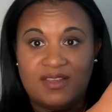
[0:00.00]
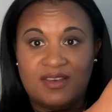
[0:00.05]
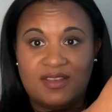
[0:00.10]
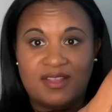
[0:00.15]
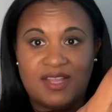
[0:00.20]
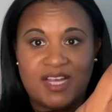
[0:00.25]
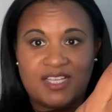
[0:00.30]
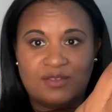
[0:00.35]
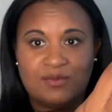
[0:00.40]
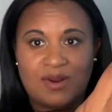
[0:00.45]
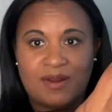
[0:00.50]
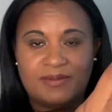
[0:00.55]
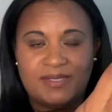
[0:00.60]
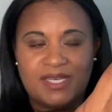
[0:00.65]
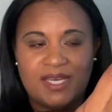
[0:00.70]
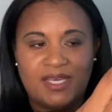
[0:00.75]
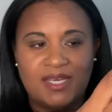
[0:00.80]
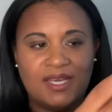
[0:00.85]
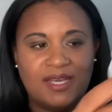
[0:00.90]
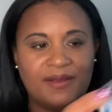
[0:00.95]
That's what I'm
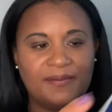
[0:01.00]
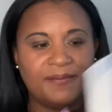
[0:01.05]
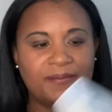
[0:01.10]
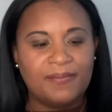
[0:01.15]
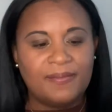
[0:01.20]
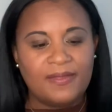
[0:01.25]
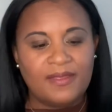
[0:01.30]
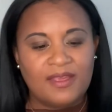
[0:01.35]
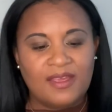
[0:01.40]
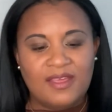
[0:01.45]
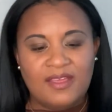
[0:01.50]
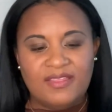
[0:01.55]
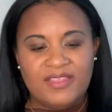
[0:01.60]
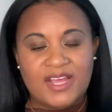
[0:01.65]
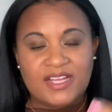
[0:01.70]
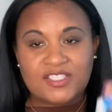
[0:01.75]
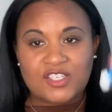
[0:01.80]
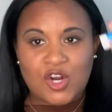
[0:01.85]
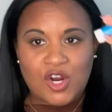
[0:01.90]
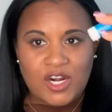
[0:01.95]
taking.
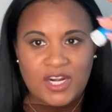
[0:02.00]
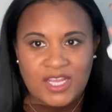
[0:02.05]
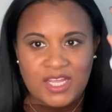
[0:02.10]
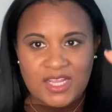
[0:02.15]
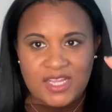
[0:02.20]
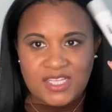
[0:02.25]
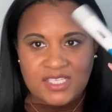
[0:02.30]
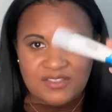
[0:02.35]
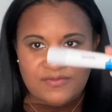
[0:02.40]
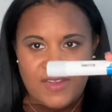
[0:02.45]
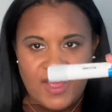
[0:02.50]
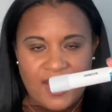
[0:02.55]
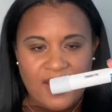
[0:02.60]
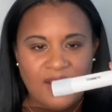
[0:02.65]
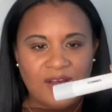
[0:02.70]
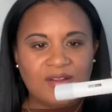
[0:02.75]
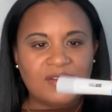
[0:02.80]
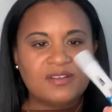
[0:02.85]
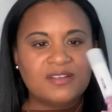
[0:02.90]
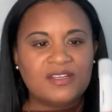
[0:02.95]
That's already in this
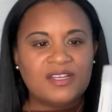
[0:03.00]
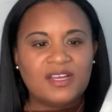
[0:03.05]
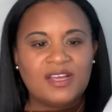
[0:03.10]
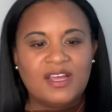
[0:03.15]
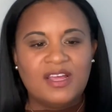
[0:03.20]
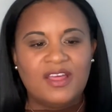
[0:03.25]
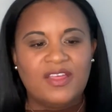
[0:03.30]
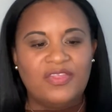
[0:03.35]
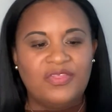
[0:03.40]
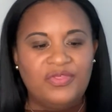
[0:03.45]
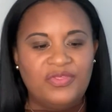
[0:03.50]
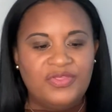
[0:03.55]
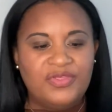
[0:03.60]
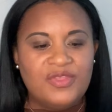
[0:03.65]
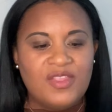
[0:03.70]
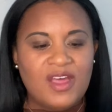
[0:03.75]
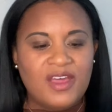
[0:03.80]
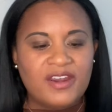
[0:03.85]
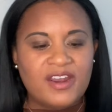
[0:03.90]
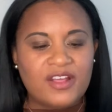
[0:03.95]
vial.
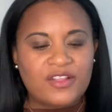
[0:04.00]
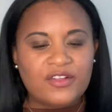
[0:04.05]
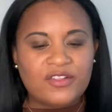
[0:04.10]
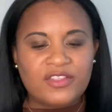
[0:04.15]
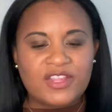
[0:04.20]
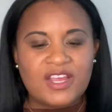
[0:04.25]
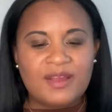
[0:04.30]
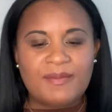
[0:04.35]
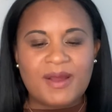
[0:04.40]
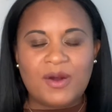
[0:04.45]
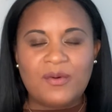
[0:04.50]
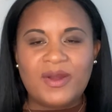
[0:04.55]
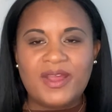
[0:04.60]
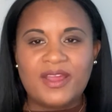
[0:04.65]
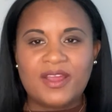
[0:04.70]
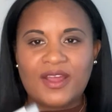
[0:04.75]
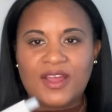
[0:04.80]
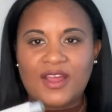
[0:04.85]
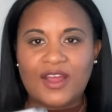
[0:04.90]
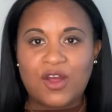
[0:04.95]
Another thing about
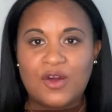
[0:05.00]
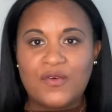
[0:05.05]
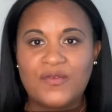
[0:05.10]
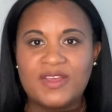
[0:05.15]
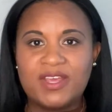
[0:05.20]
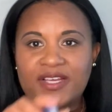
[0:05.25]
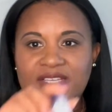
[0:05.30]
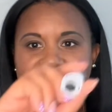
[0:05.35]
Wegovy is